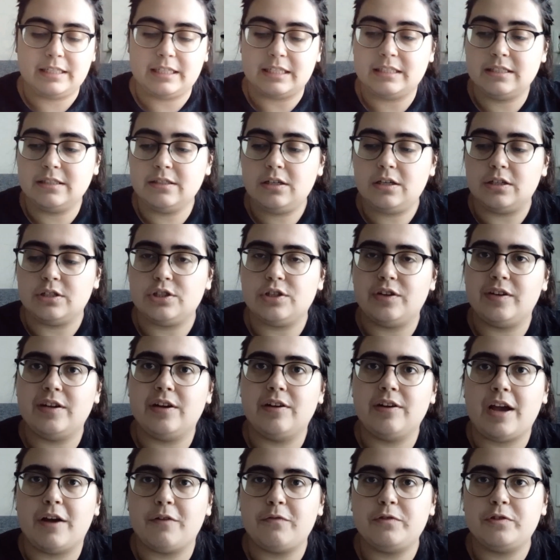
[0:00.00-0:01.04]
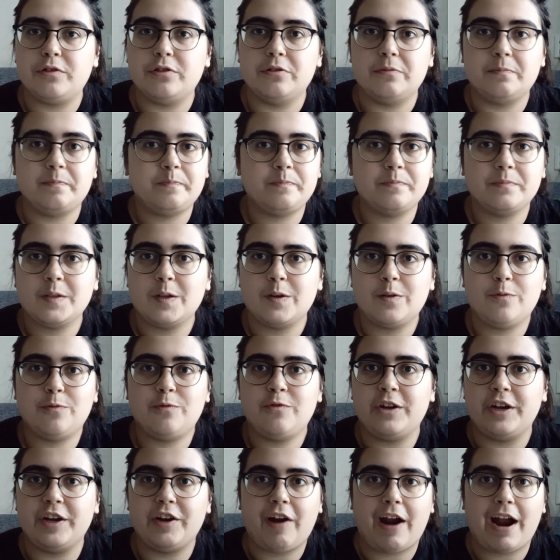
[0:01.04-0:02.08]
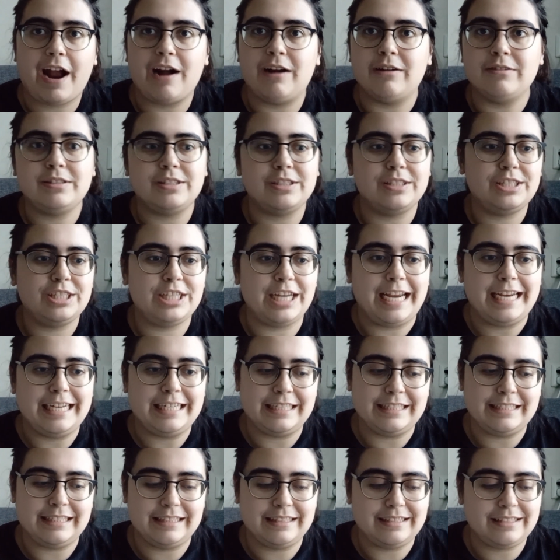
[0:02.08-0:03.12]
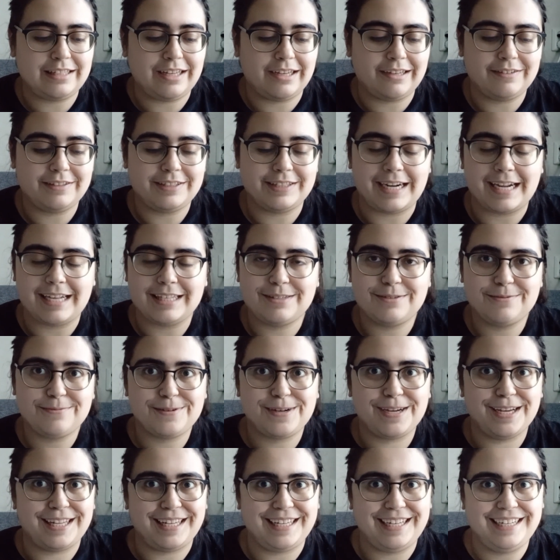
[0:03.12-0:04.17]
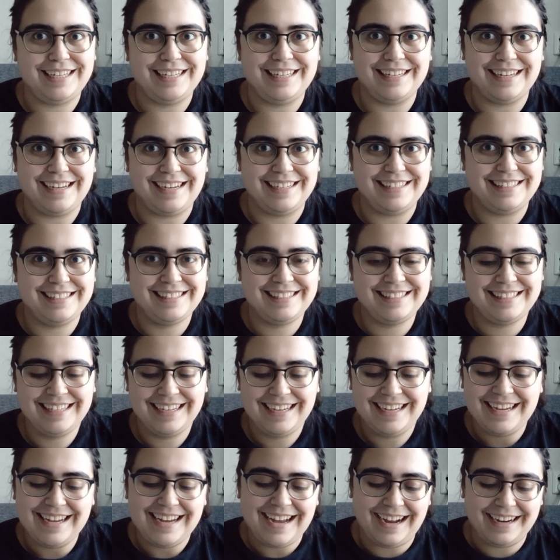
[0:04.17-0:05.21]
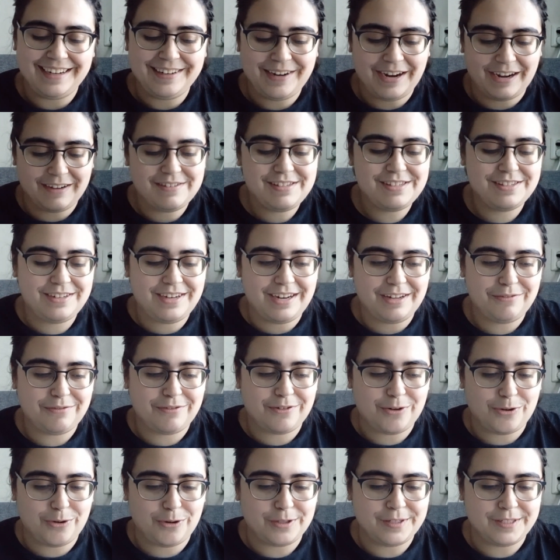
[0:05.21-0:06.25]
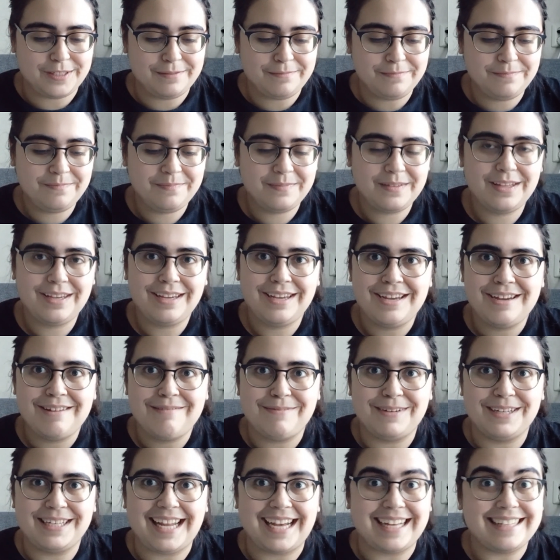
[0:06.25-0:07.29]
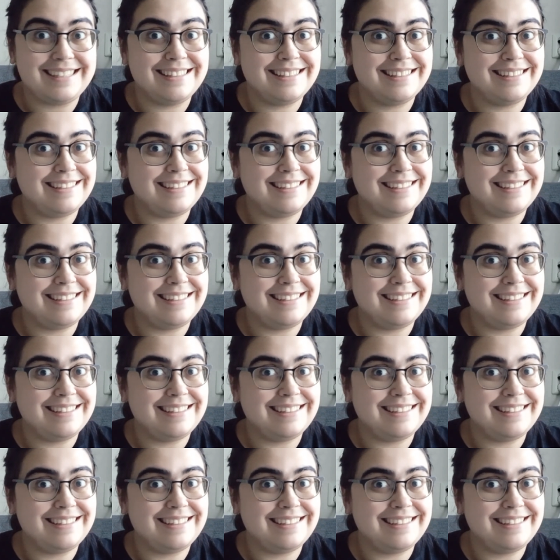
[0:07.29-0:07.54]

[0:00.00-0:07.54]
as in Dutch. So I don't have to figure out the changes and stuff. So that's really nice. I do have to do that for autumn, but that